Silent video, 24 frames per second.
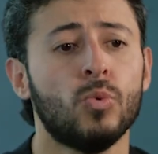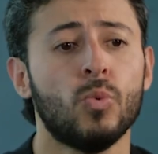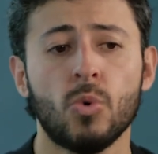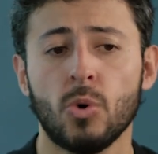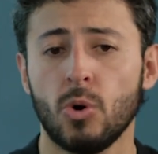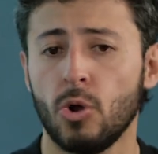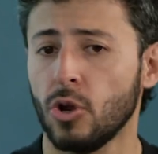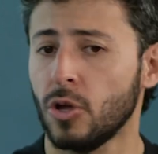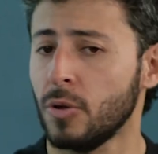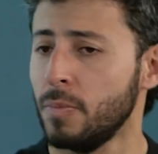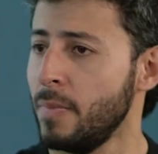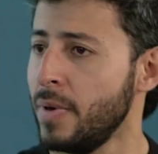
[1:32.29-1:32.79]

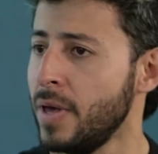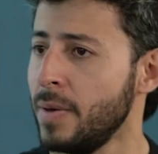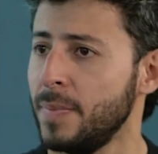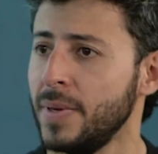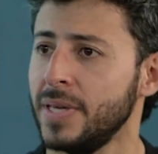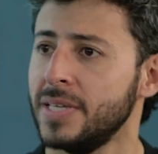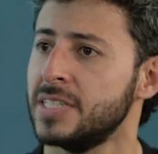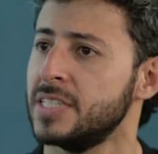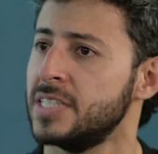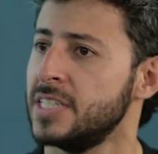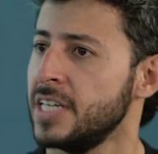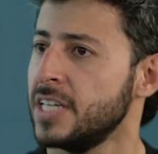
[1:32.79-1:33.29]
walk
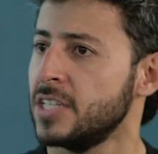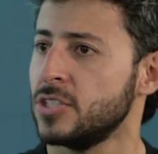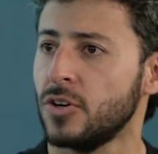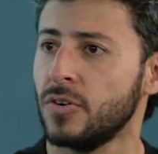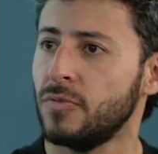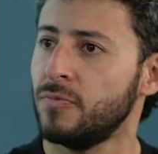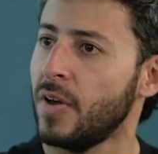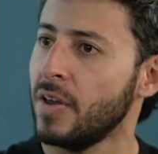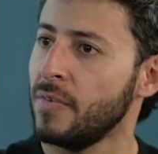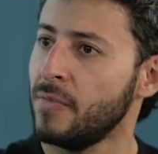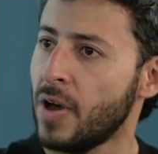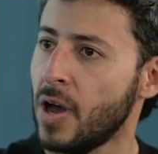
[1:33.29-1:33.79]
maybe six or
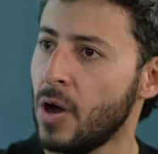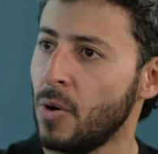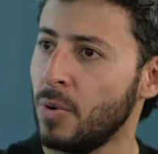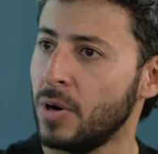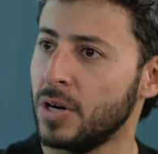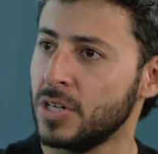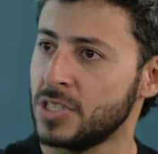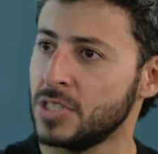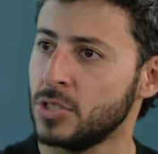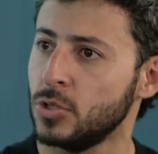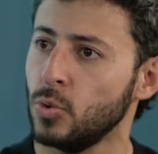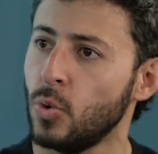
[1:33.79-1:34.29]
five
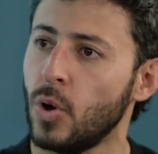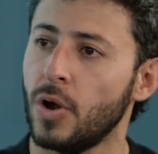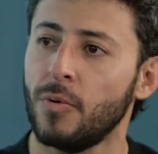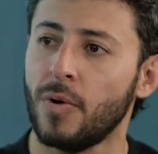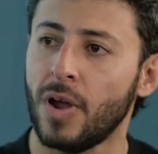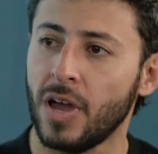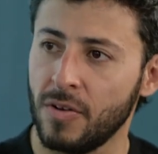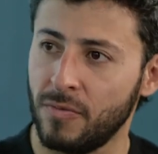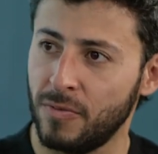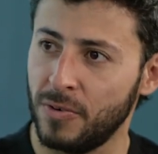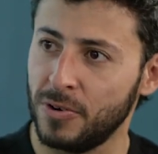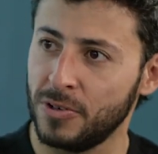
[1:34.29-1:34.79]
hours to
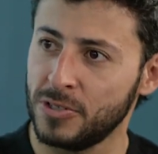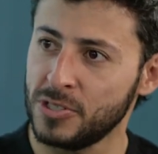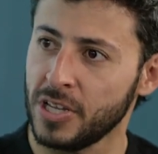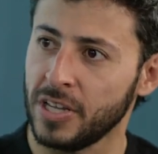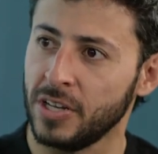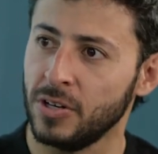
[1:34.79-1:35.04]
arrivals